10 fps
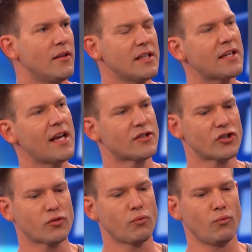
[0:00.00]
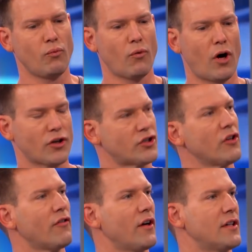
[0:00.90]
these cancers are
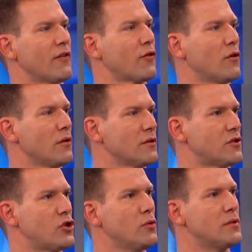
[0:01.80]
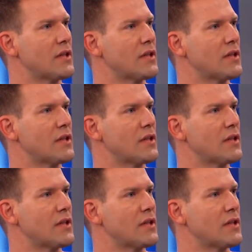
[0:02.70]
still very difficult to